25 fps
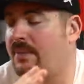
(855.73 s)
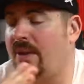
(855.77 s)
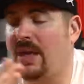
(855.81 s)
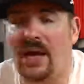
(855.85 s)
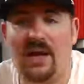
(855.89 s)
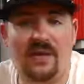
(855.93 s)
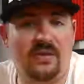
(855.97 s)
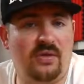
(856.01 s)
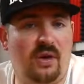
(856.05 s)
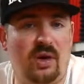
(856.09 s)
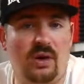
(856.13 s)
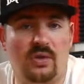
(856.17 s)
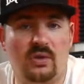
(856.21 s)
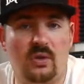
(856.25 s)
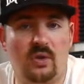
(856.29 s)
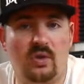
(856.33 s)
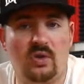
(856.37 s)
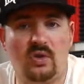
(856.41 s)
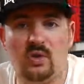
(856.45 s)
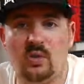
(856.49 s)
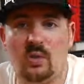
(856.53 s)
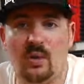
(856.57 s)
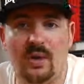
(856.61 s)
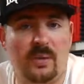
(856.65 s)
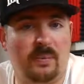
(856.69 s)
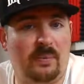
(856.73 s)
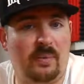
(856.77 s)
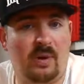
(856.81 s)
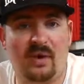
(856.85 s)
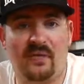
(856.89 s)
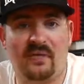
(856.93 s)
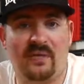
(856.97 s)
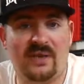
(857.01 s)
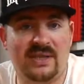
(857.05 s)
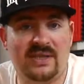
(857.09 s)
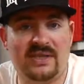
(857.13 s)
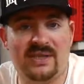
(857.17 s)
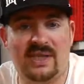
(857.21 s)
I thought those were the
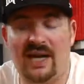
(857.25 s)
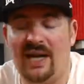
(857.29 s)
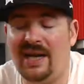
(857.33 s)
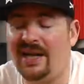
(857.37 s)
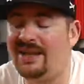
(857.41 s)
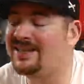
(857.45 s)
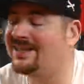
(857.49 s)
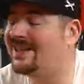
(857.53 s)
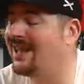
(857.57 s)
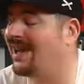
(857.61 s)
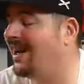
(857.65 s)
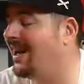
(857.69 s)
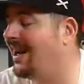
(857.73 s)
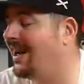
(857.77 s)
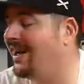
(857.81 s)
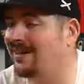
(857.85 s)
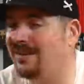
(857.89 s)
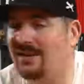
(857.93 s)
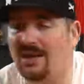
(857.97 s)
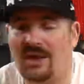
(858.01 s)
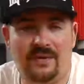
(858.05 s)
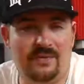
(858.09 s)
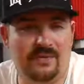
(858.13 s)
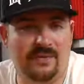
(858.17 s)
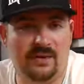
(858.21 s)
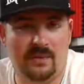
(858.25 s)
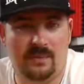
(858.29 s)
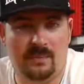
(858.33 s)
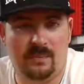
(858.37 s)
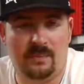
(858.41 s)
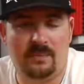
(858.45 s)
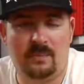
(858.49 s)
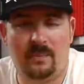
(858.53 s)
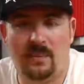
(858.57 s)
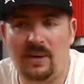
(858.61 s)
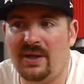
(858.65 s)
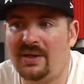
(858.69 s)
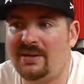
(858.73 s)
perfect size. I loved them,
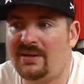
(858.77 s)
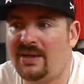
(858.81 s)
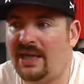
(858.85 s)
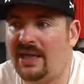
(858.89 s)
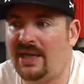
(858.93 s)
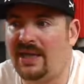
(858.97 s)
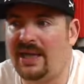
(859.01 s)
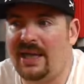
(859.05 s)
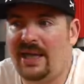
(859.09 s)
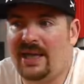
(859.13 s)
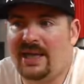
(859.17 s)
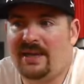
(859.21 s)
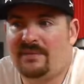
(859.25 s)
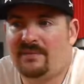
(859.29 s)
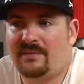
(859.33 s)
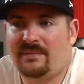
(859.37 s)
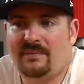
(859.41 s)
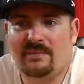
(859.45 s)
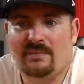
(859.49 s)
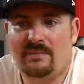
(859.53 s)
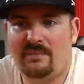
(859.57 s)
but they can't,